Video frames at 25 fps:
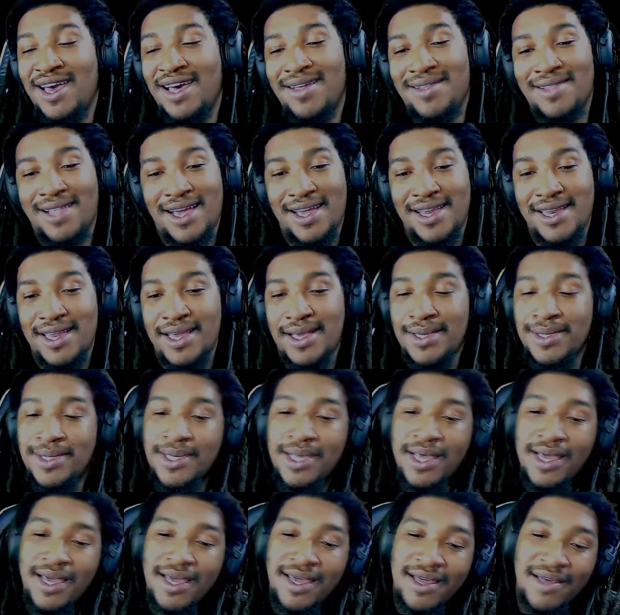like they
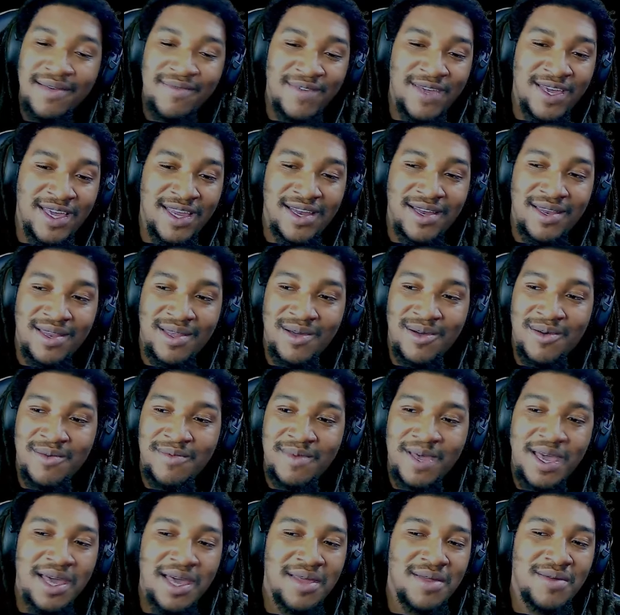say, I mean, it
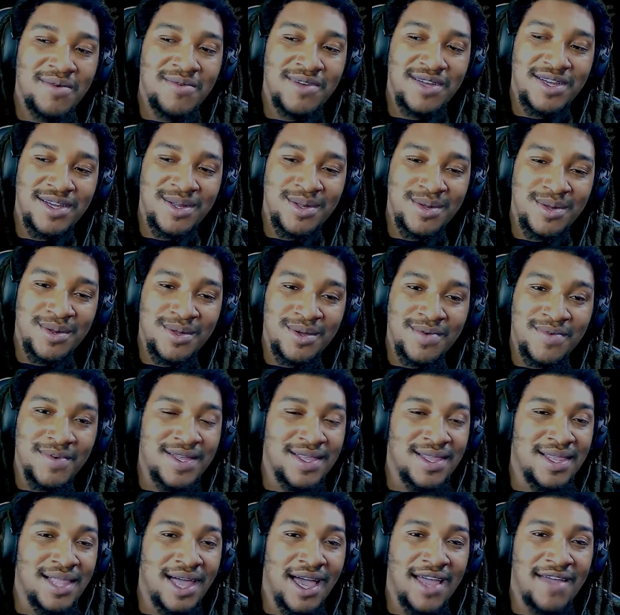don't matter what you do
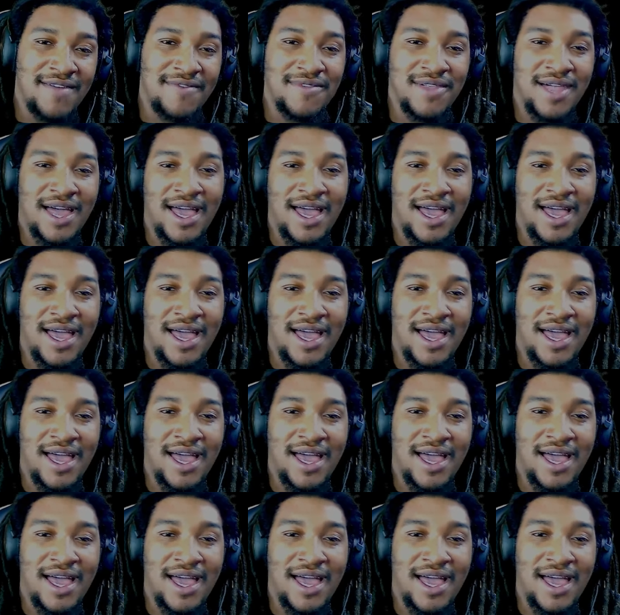in life.